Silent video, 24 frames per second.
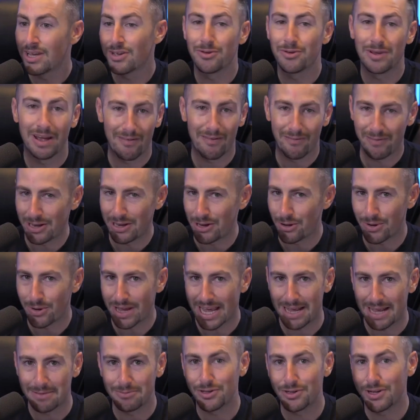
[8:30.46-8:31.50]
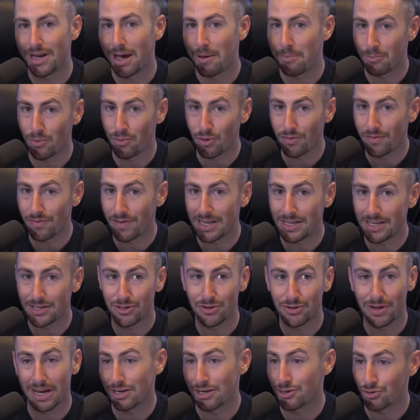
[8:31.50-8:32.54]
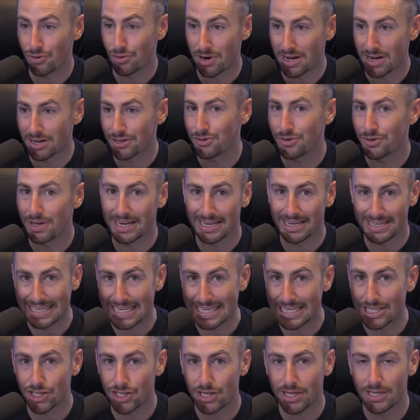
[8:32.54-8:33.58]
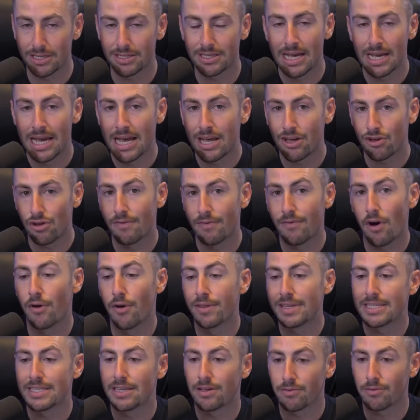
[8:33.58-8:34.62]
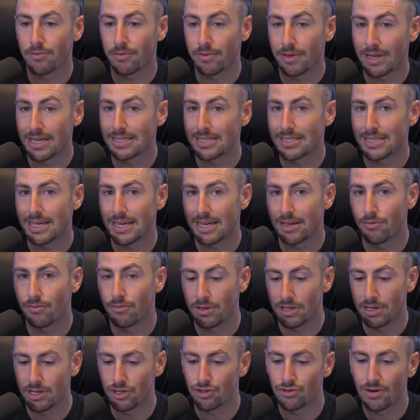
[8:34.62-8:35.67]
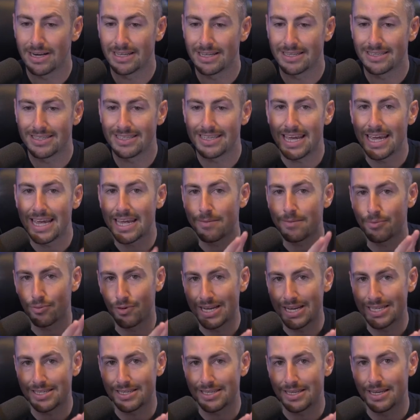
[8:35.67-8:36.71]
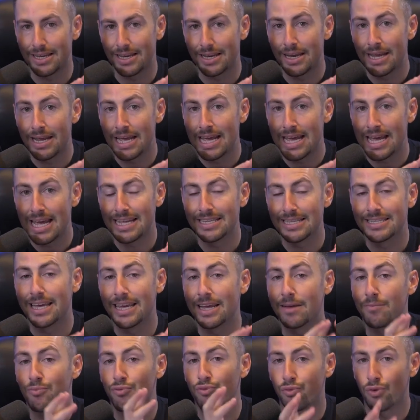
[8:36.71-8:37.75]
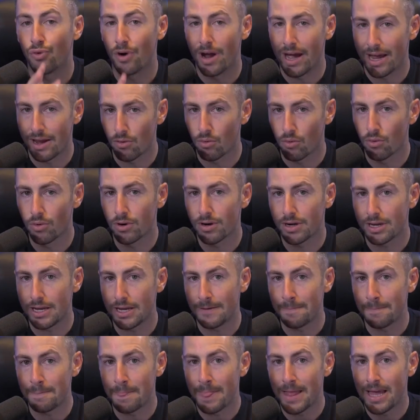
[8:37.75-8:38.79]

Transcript: you got video games, you got movies, you got drugs, you got addictions. You have all these other things that can really try to take precedent and take priority